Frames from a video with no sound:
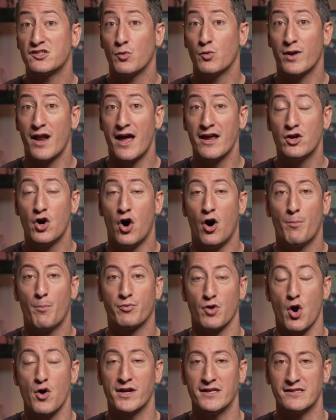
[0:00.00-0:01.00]
are what I call
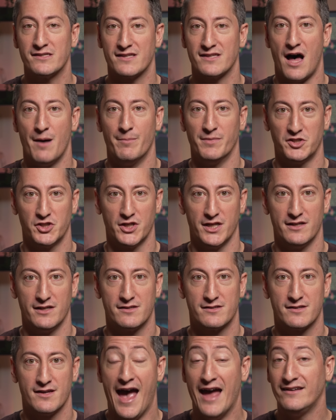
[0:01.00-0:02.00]
broken slot
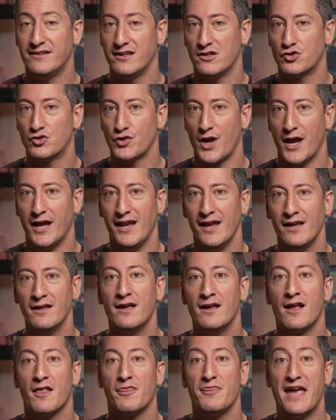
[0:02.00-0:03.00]
machines. And in trading,
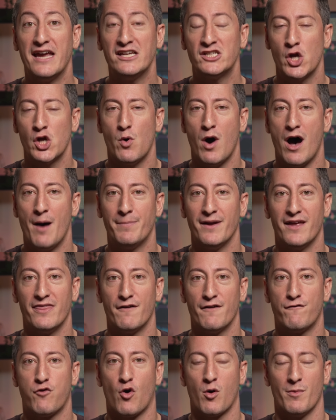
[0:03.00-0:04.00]
they show up in the
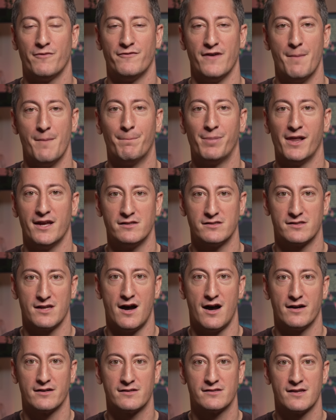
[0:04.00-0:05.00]
form of in-play
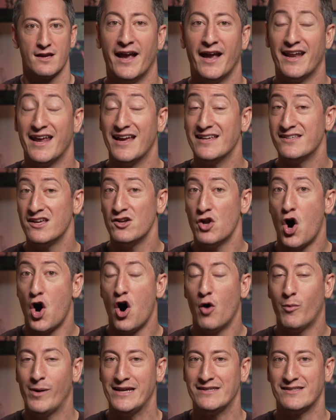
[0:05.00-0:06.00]
stocks. It isn't
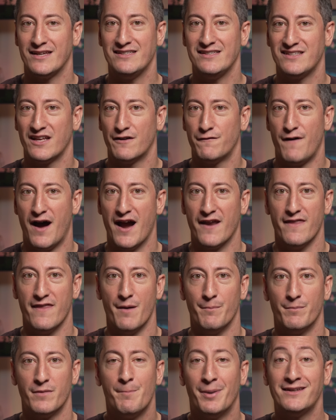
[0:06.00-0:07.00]
always easy to find
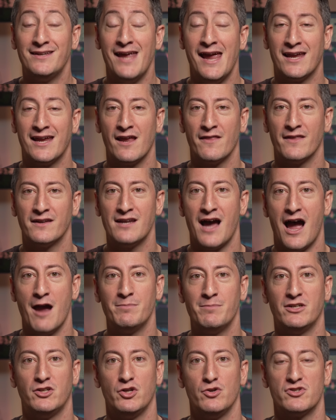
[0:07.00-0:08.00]
them, but taking the time
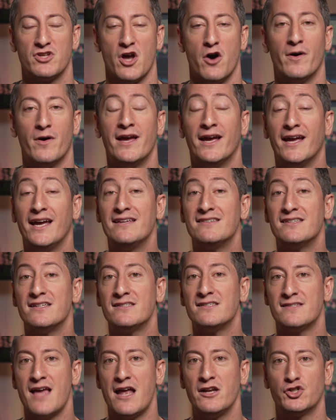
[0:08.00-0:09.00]
to do so is
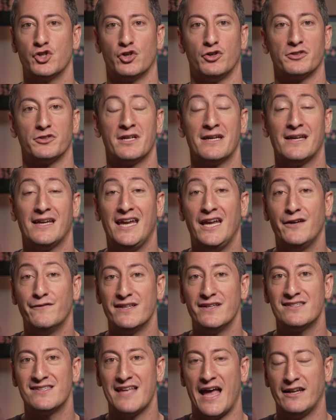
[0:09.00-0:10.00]
essential to
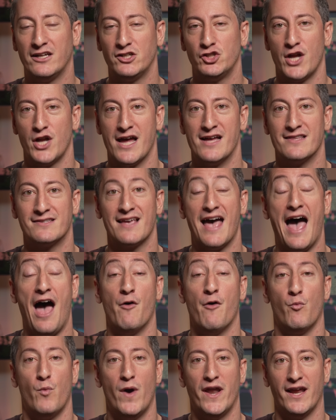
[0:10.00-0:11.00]
even stand a chance
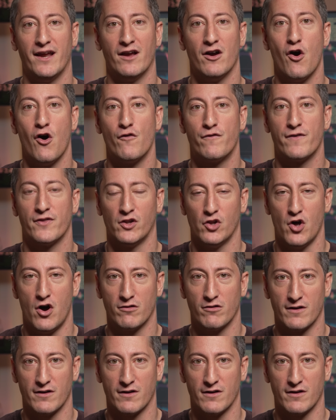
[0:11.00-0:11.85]
at winning over the long